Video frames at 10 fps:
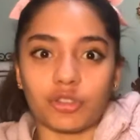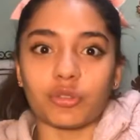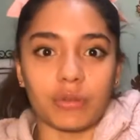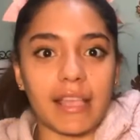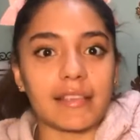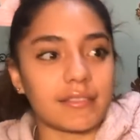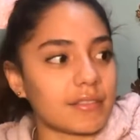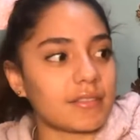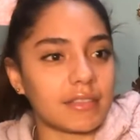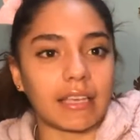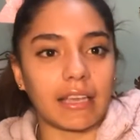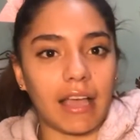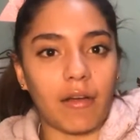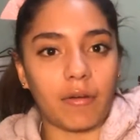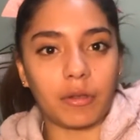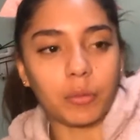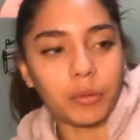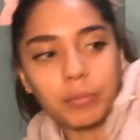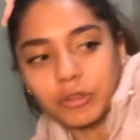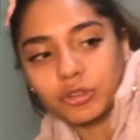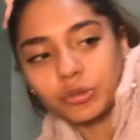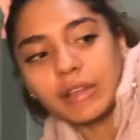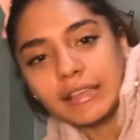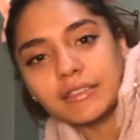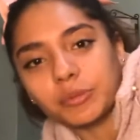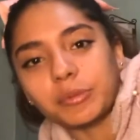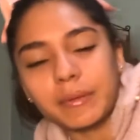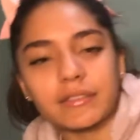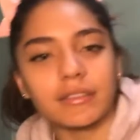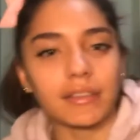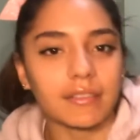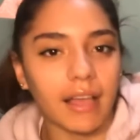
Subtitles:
shoelaces sticking out. The shoelaces would be to the